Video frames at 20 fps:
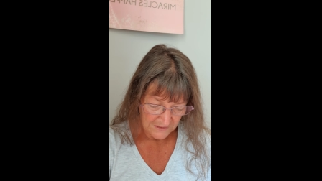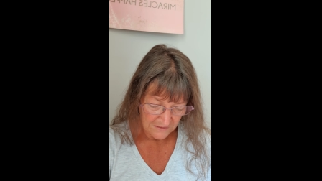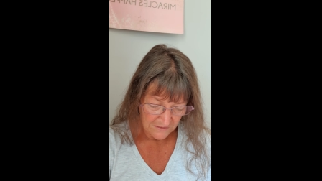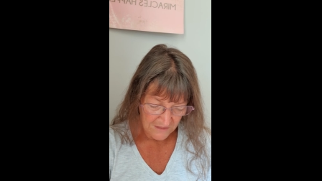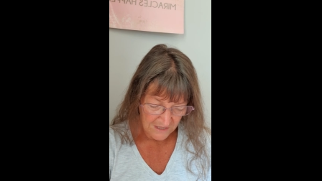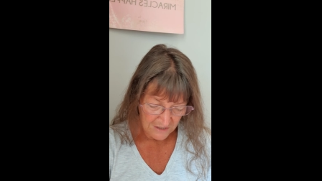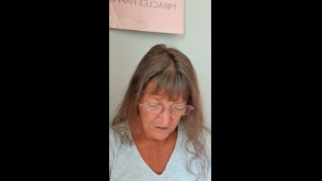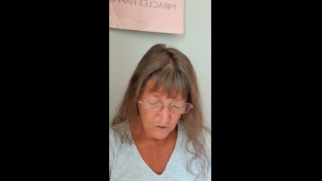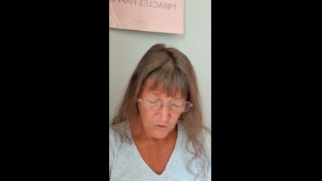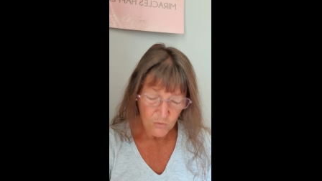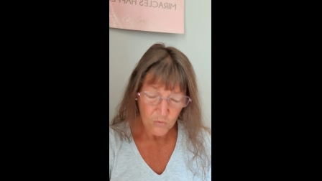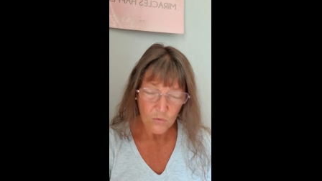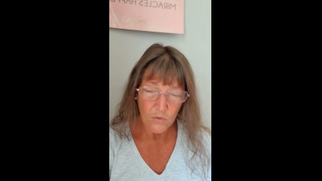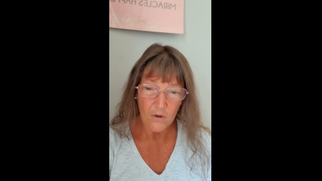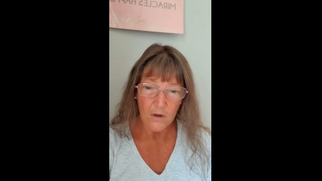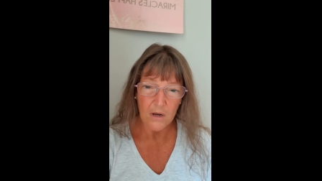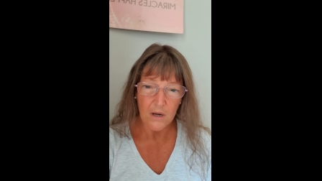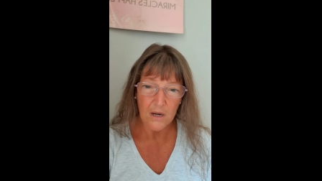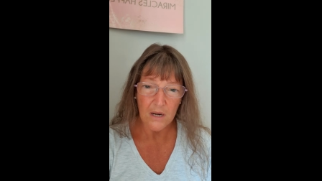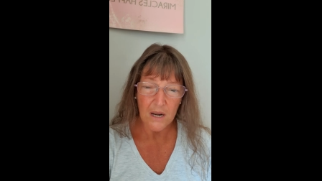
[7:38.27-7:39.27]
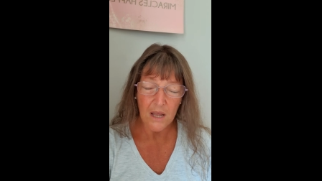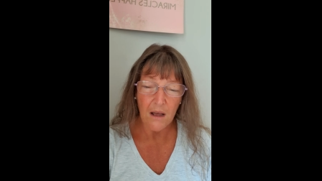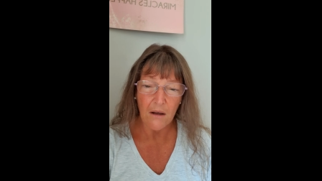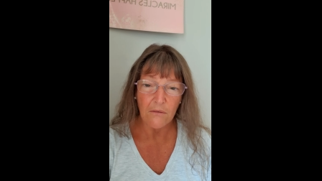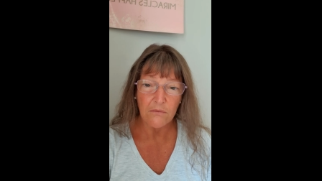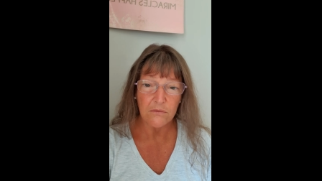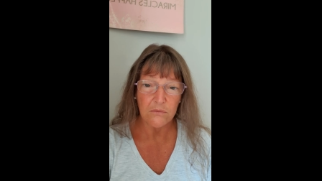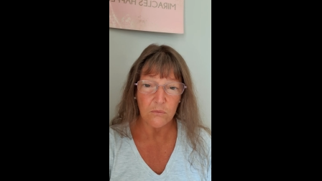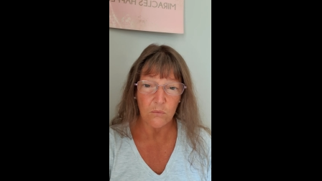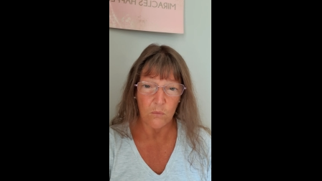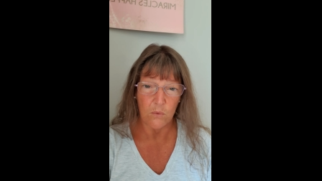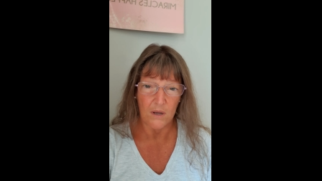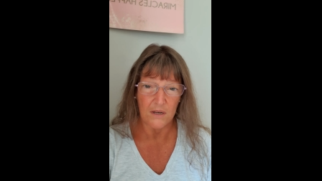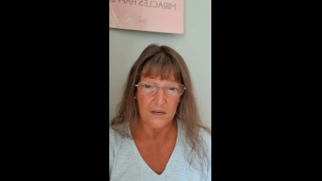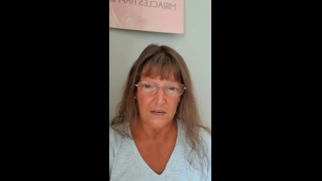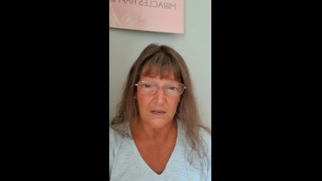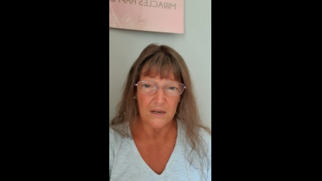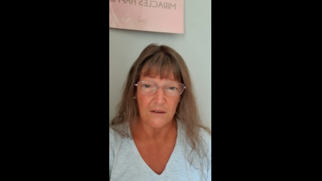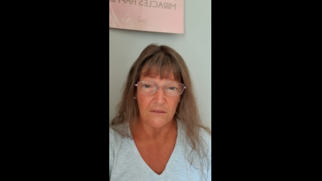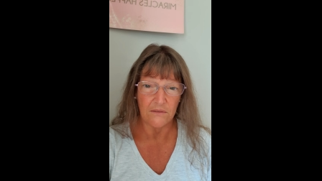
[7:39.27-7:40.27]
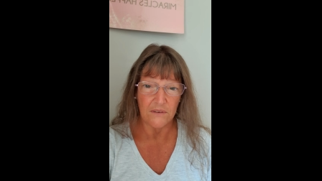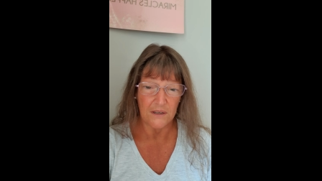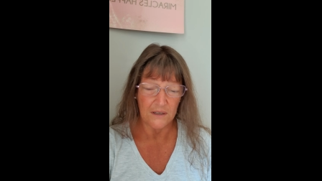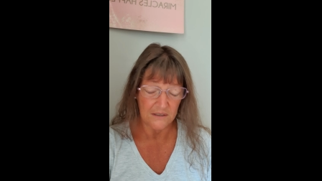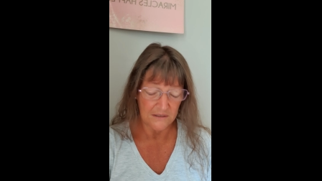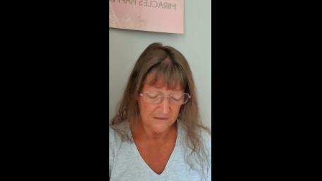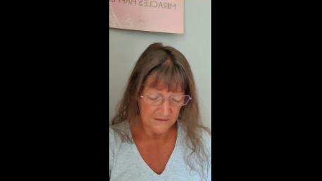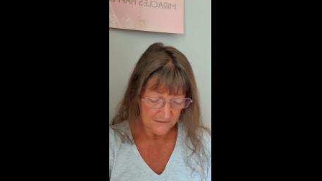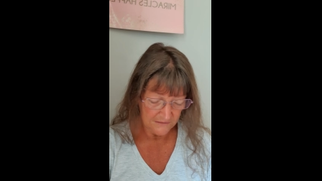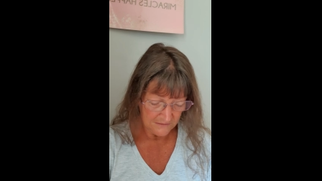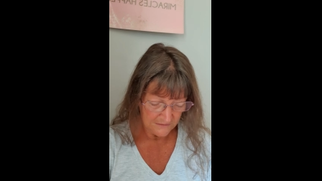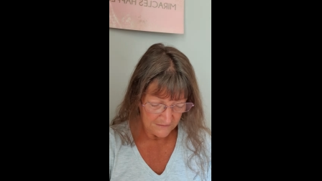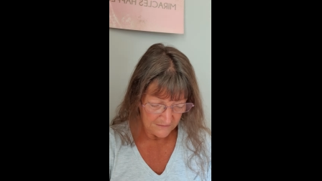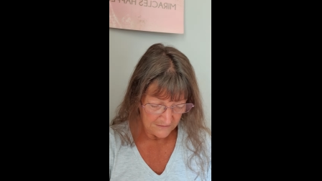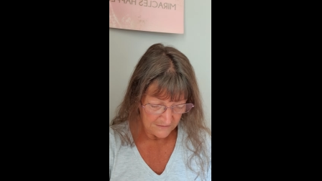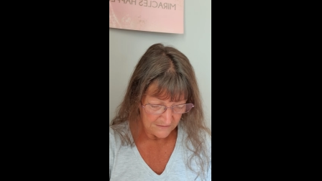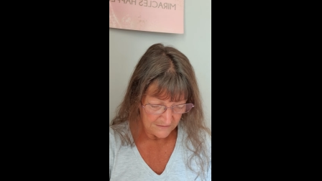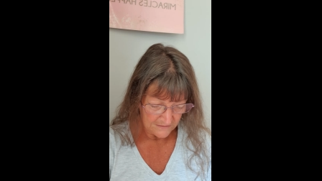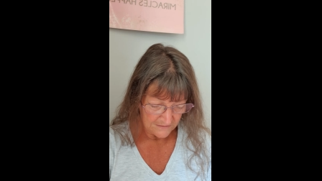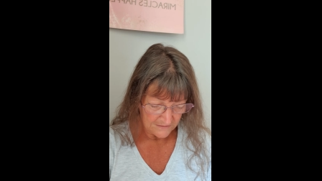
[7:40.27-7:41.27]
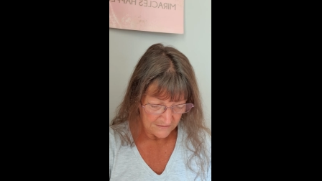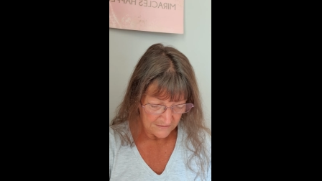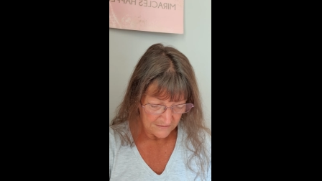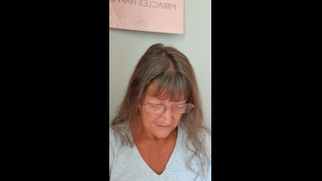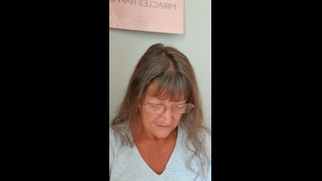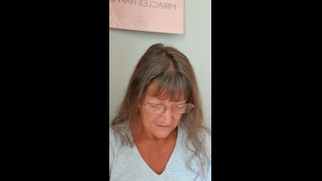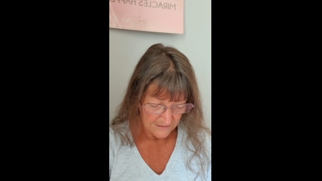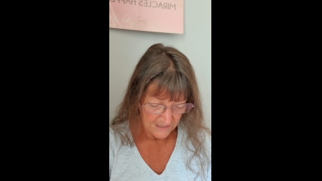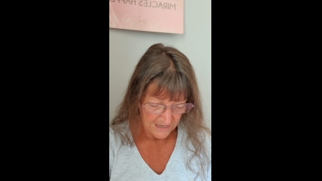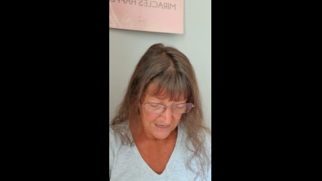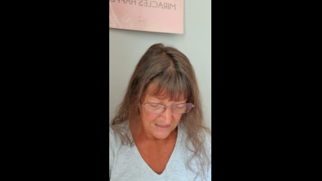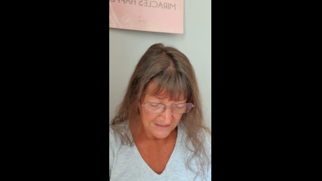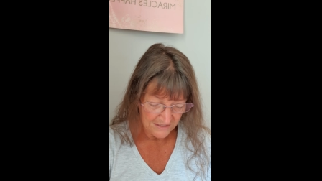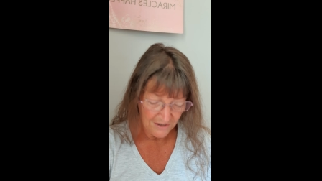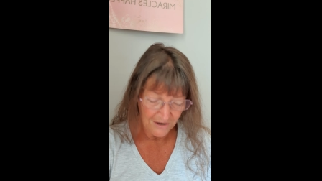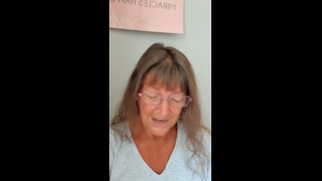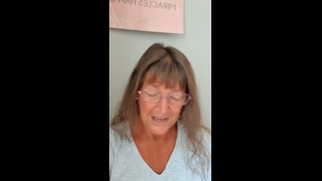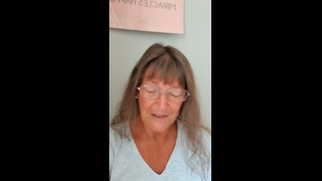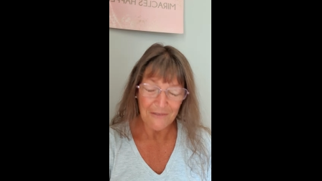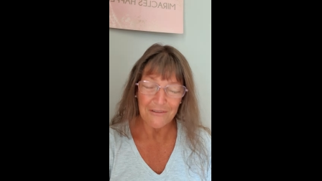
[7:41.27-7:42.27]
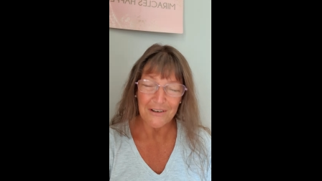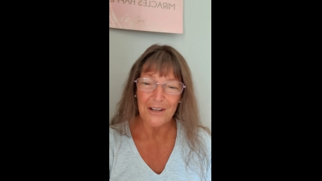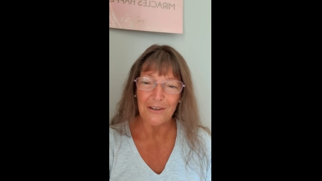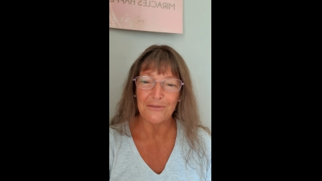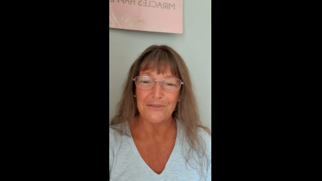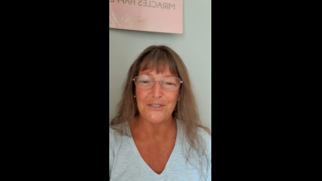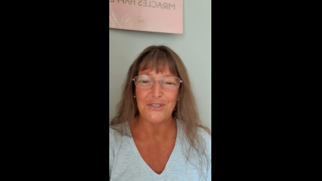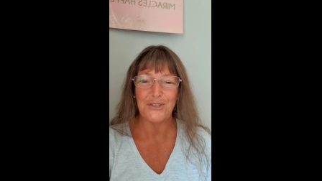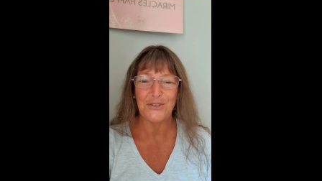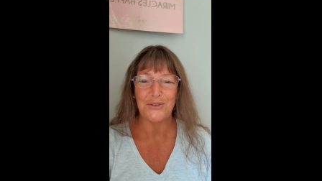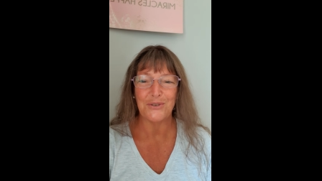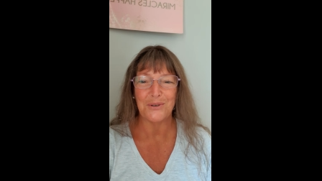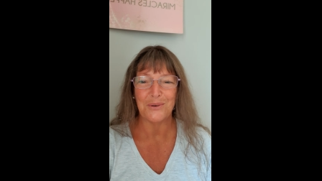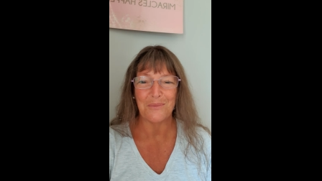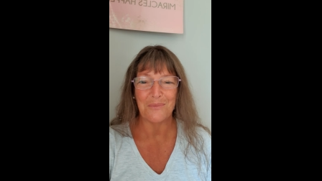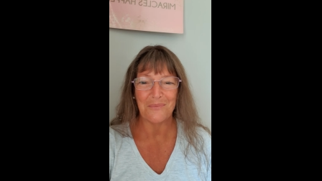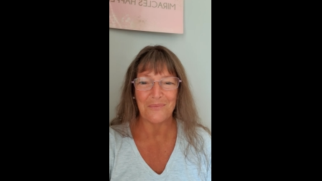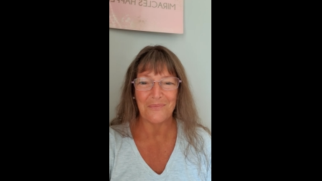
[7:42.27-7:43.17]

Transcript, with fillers: that you love one another as I have loved you,